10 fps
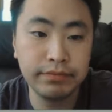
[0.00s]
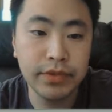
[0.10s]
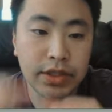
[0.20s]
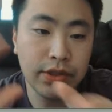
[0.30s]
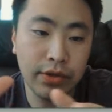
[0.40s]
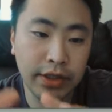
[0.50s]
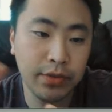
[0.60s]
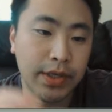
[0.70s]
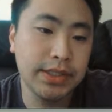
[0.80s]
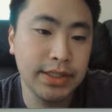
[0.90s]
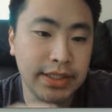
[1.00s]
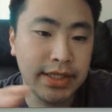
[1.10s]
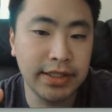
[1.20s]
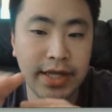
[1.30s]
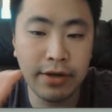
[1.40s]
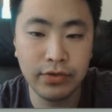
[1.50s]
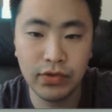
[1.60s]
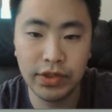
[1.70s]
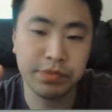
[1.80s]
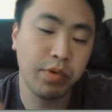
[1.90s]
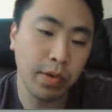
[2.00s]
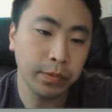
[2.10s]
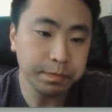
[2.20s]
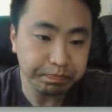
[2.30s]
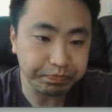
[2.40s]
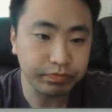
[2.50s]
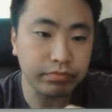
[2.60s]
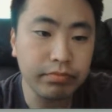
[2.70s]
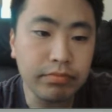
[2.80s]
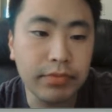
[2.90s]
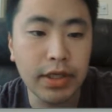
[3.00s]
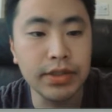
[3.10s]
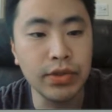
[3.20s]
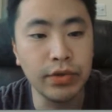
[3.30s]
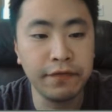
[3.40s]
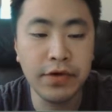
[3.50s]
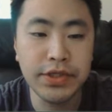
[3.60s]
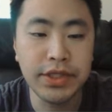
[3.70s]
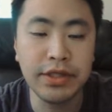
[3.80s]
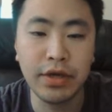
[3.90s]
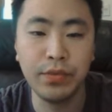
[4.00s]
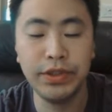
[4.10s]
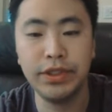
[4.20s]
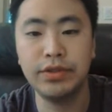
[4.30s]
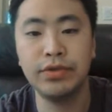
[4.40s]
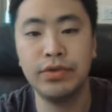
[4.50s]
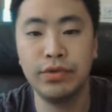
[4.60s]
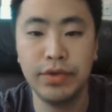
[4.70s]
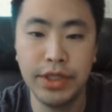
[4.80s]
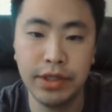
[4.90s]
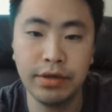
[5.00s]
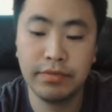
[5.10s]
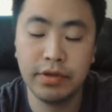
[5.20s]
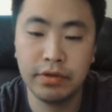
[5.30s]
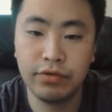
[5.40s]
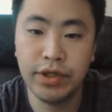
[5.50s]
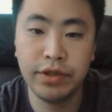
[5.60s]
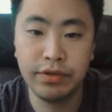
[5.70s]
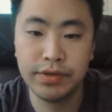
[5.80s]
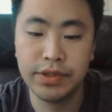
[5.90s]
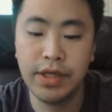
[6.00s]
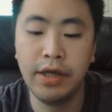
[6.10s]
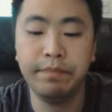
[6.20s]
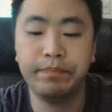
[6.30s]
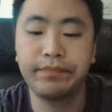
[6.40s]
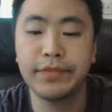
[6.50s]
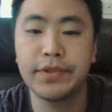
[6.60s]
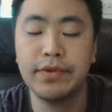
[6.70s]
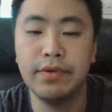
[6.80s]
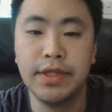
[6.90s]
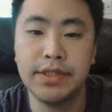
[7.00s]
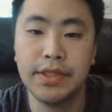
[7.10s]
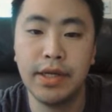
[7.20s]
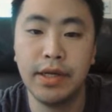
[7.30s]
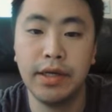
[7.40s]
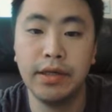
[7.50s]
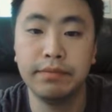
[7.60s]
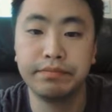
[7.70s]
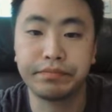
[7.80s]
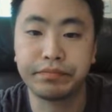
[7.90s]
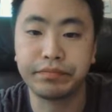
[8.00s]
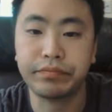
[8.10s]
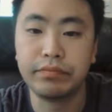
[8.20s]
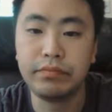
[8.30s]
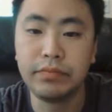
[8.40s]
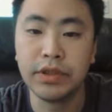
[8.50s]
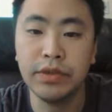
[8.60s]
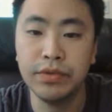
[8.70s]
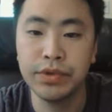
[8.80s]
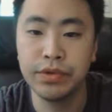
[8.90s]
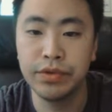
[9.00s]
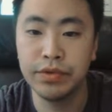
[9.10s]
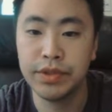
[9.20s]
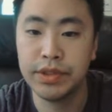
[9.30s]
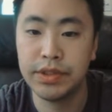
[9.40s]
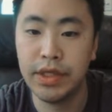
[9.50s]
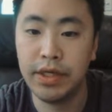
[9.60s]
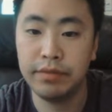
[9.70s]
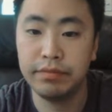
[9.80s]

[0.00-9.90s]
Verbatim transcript: so anyways, let's get down to this problem. So the first thing that we need to do here, create a new set. So let's say equals new set.